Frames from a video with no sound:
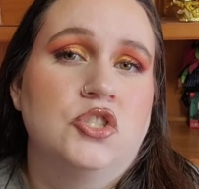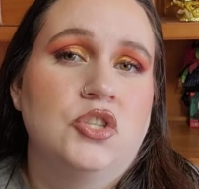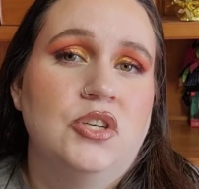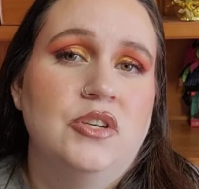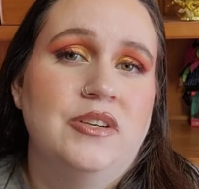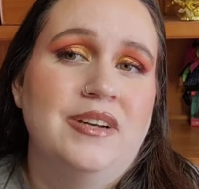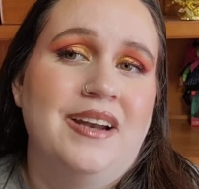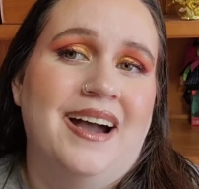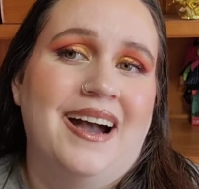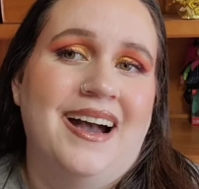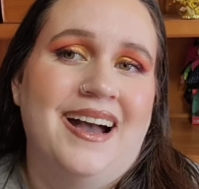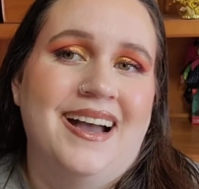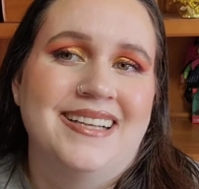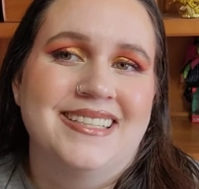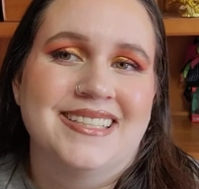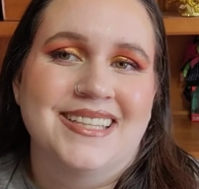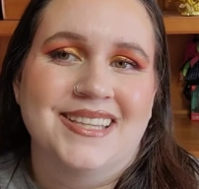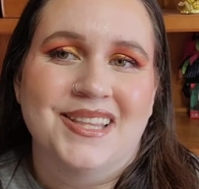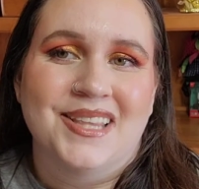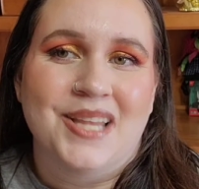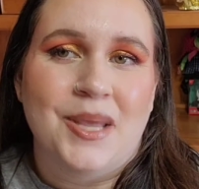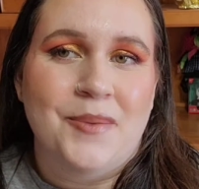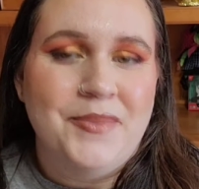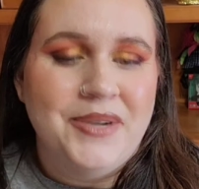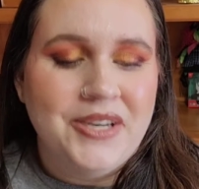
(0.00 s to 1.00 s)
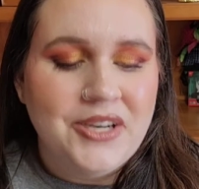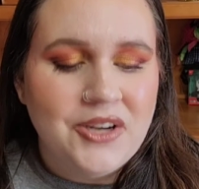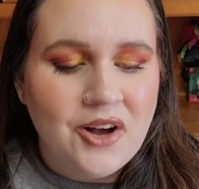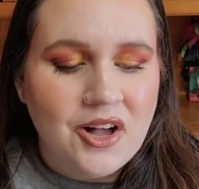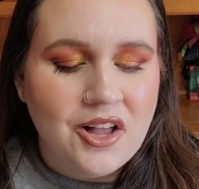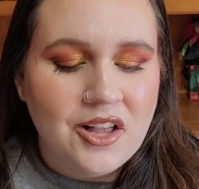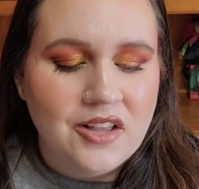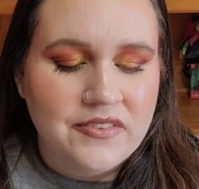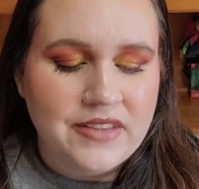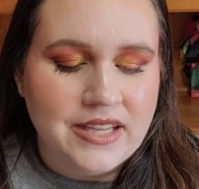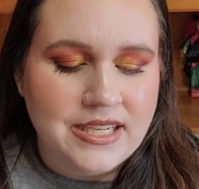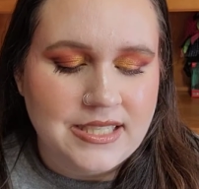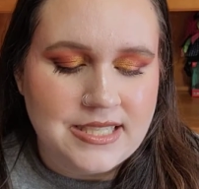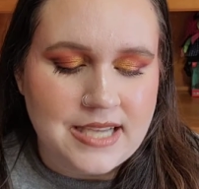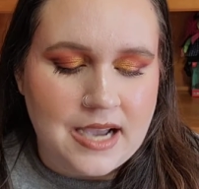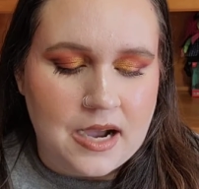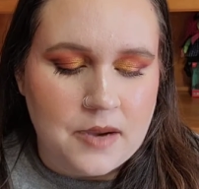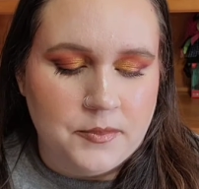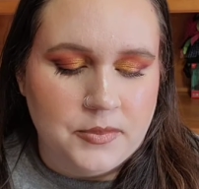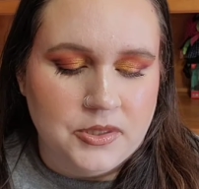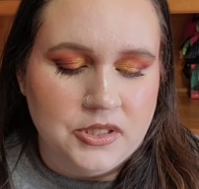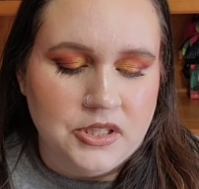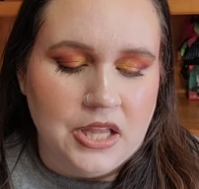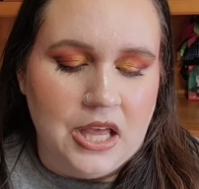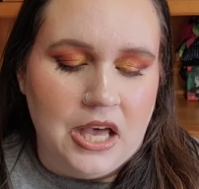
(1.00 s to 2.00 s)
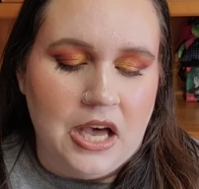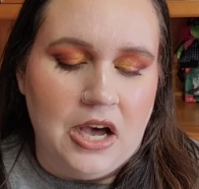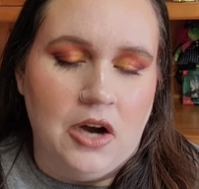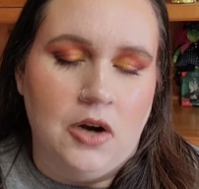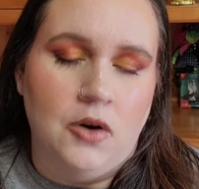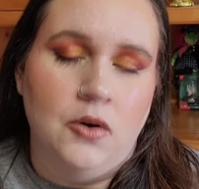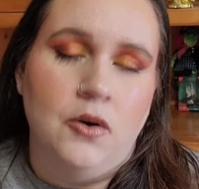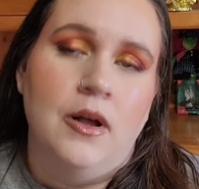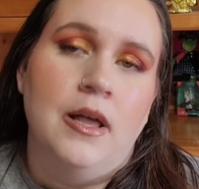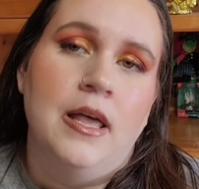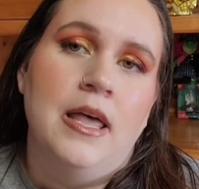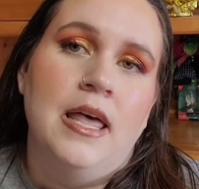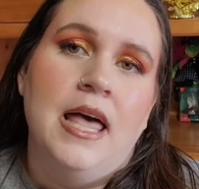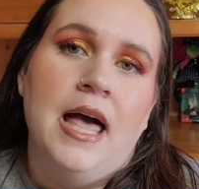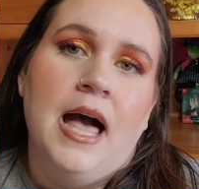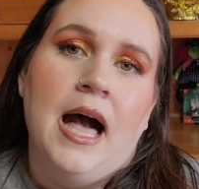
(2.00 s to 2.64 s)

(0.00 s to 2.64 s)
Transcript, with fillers: Do you not? Let me know all of that down below.